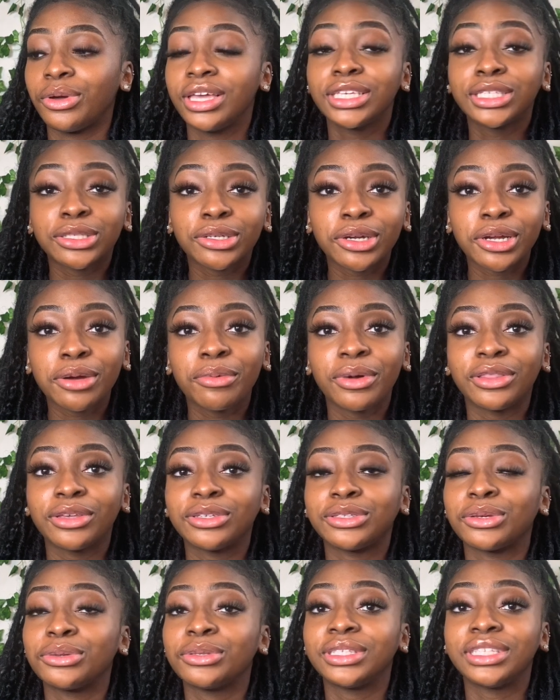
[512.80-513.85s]
Instagram, whether
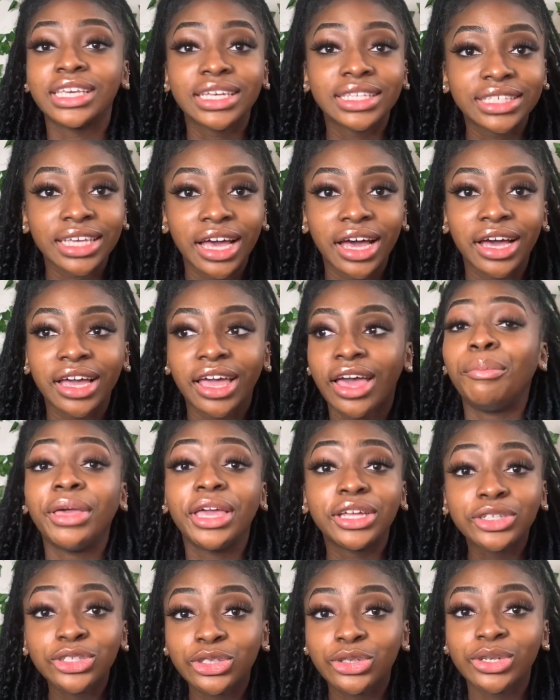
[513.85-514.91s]
it's on TikTok,
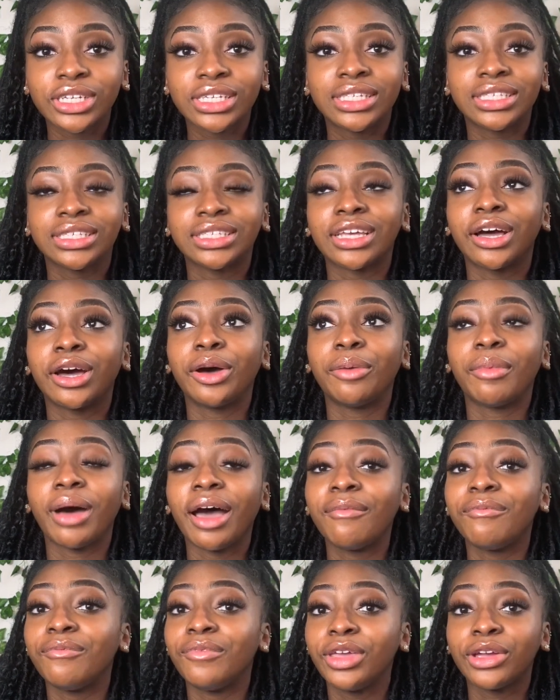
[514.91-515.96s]
Pinterest.
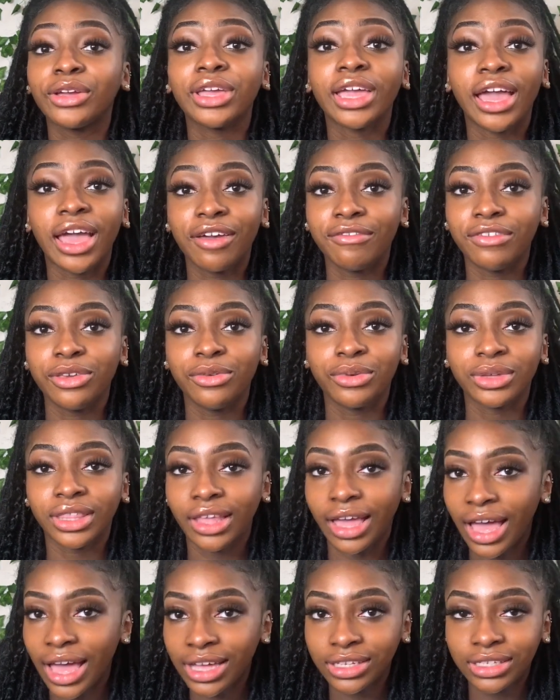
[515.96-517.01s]
I'm very heavy with the
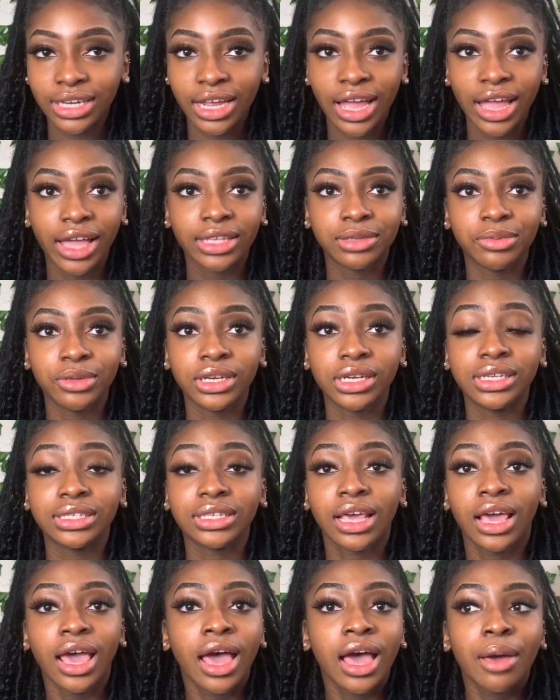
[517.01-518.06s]
hashtags because
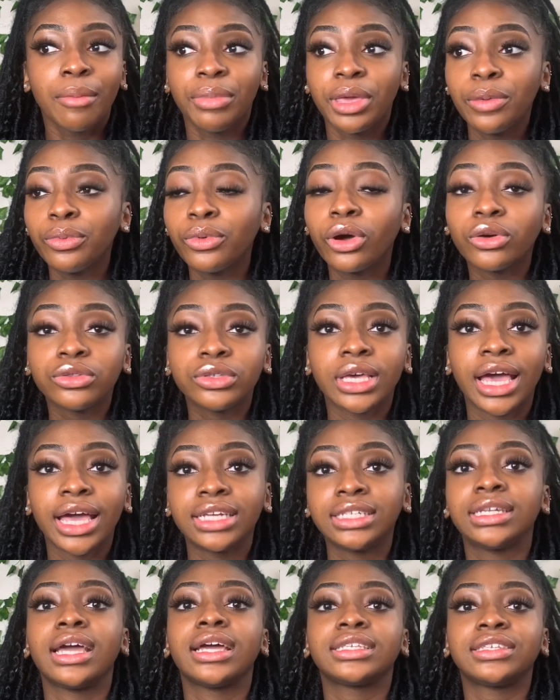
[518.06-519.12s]
people go to
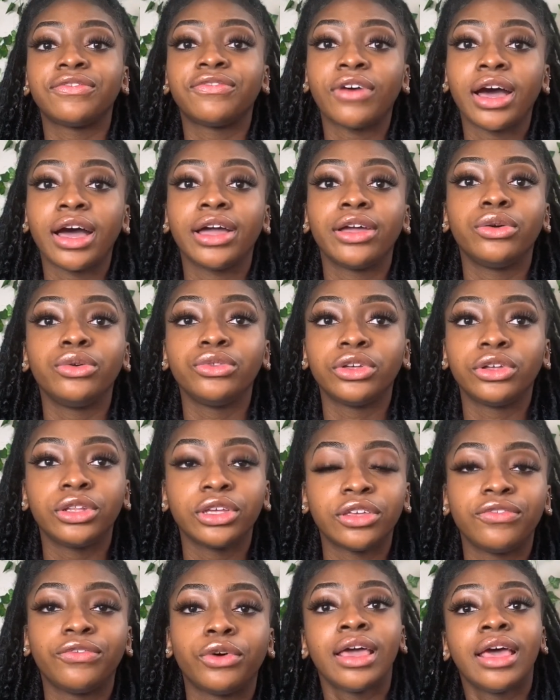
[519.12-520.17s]
hashtags and find who they're
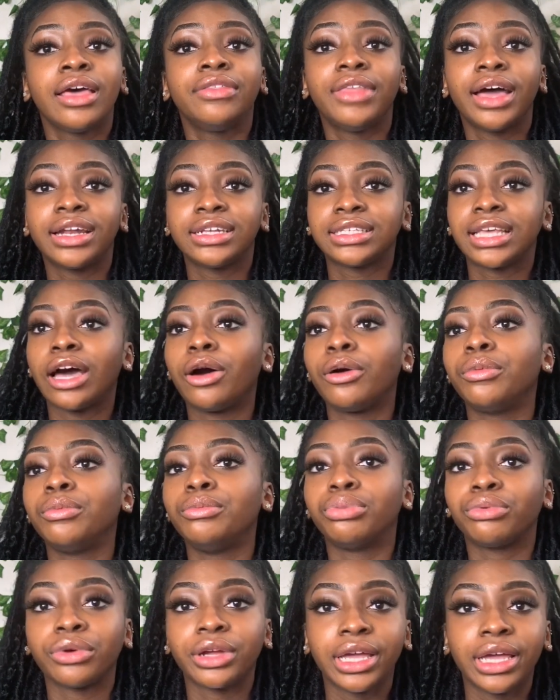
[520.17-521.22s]
looking for. That is how
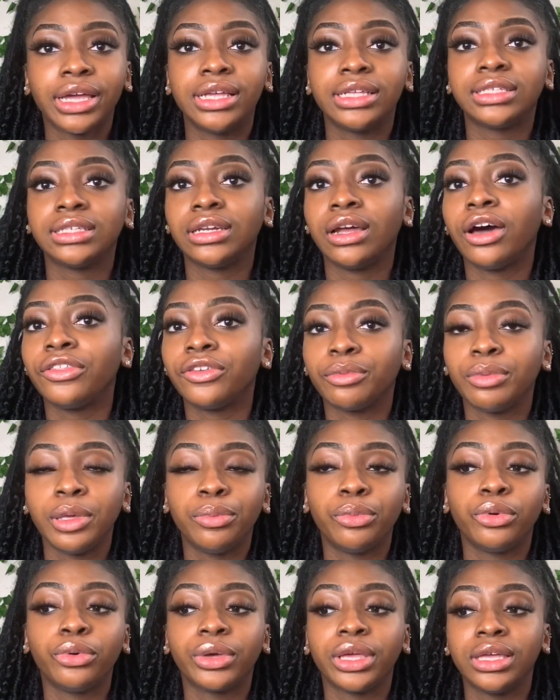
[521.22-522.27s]
brands and other
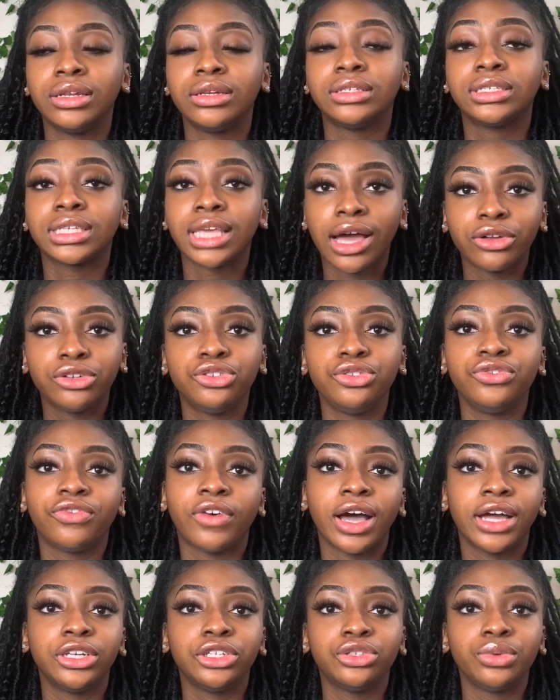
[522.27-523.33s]
people can scout you,
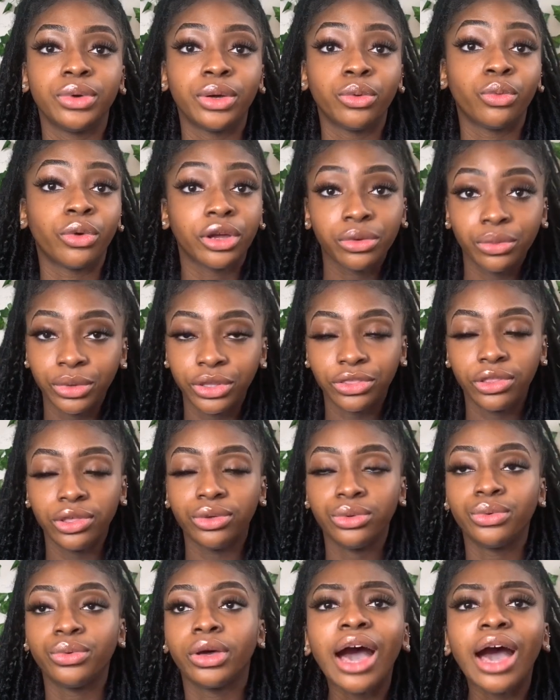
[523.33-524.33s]
find you, and work with you.